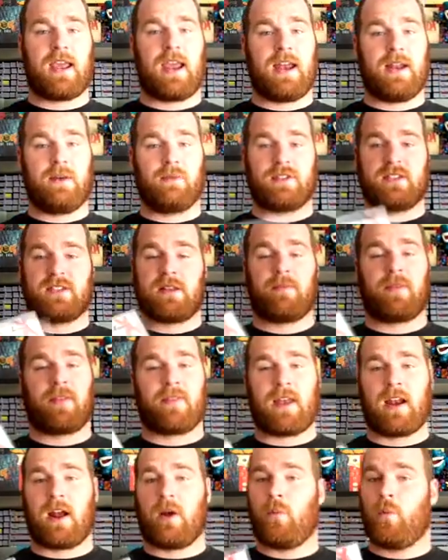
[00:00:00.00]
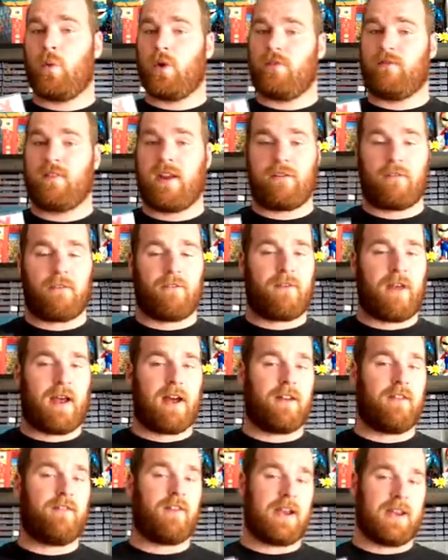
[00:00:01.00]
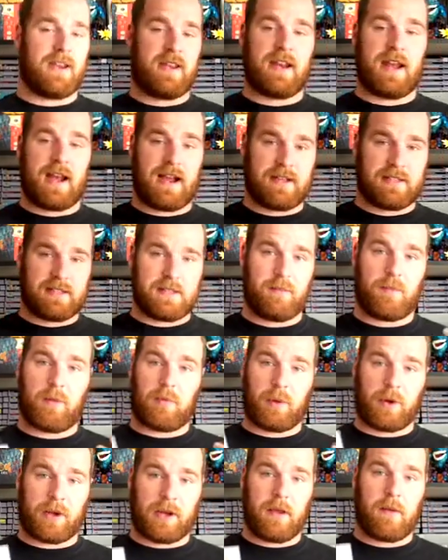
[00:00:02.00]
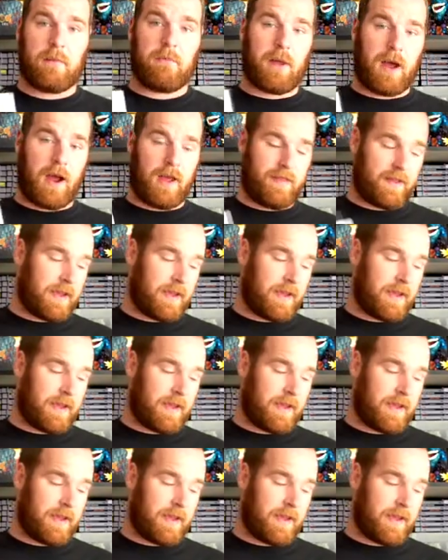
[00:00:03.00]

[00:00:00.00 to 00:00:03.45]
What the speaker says: and it was something that I would have never found if I didn't ask them to bring it behind the